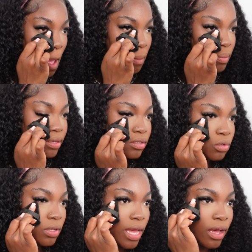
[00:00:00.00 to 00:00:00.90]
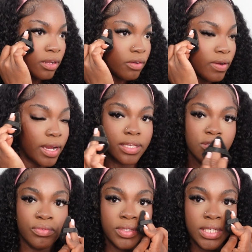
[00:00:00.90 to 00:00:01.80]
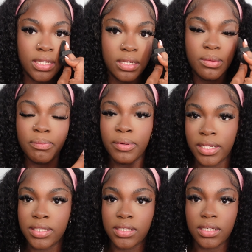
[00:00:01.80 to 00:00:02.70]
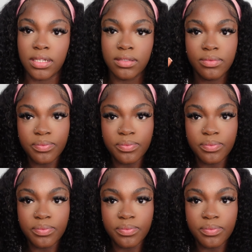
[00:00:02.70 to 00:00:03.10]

make sure that under eye is really blended in.